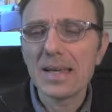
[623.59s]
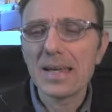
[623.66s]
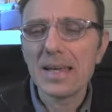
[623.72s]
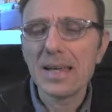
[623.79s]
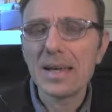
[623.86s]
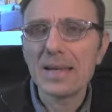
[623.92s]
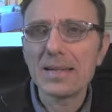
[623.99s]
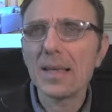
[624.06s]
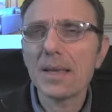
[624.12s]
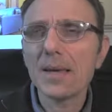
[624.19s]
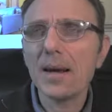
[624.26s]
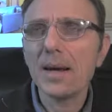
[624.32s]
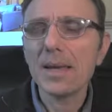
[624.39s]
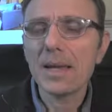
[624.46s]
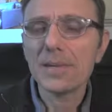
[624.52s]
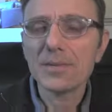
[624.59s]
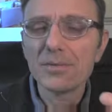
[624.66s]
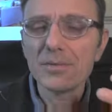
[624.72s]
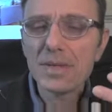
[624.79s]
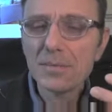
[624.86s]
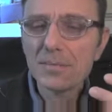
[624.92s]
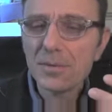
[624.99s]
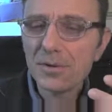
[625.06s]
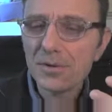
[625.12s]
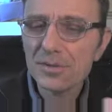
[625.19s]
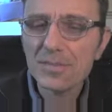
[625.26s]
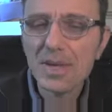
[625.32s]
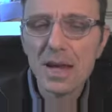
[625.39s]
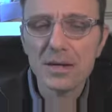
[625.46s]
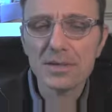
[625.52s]
And God had to really push
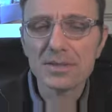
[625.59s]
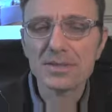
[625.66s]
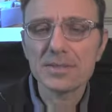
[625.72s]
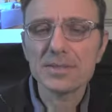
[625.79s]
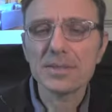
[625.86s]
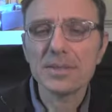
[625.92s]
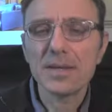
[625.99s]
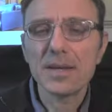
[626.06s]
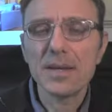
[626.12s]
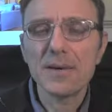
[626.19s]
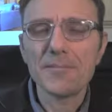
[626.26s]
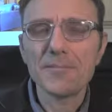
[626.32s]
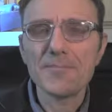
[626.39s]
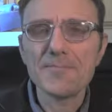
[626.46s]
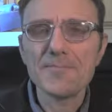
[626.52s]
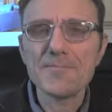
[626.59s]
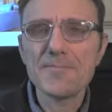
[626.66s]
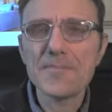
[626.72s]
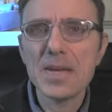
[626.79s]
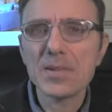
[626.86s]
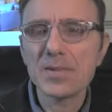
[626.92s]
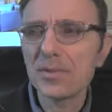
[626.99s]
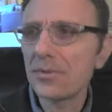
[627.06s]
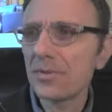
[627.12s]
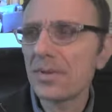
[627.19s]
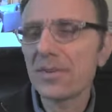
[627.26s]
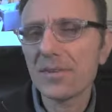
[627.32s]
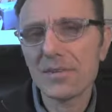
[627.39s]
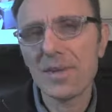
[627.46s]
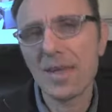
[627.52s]
me out into
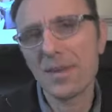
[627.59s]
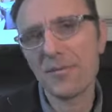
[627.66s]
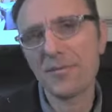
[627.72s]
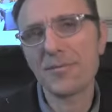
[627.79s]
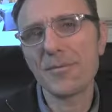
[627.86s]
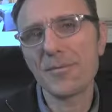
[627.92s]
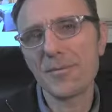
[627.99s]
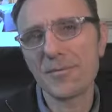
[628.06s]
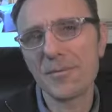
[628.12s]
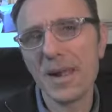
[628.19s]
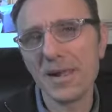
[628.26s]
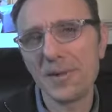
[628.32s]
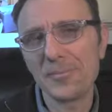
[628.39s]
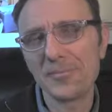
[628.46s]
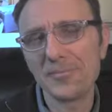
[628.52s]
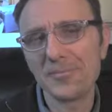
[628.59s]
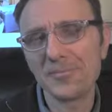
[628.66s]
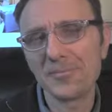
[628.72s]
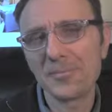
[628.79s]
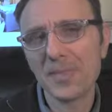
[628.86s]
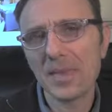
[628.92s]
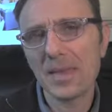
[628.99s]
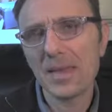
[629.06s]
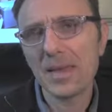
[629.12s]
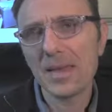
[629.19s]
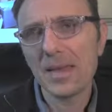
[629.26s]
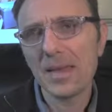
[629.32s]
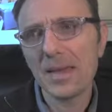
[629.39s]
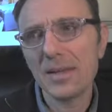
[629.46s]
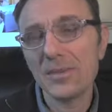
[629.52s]
this creative realm,
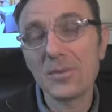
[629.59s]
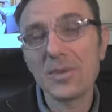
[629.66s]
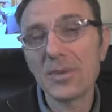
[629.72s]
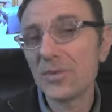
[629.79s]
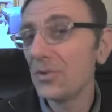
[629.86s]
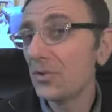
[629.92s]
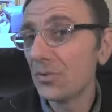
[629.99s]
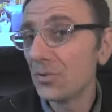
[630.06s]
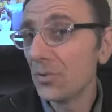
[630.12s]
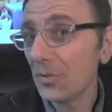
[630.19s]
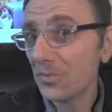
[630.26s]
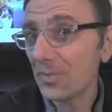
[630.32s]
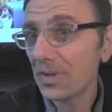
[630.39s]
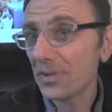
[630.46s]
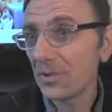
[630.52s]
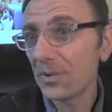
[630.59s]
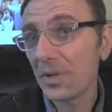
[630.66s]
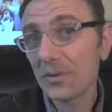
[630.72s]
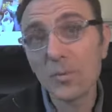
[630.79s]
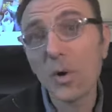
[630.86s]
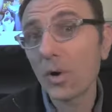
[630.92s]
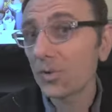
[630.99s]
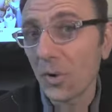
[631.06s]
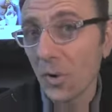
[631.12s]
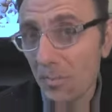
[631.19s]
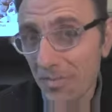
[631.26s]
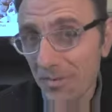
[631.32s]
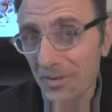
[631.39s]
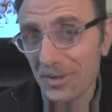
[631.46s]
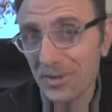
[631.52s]
into this new room, into that
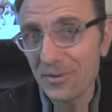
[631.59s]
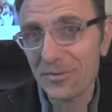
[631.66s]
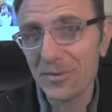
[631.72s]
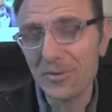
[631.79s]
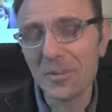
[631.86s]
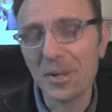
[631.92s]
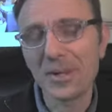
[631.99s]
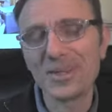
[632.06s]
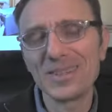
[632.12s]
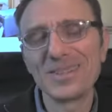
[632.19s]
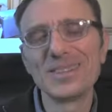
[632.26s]
wardrobe, if you will.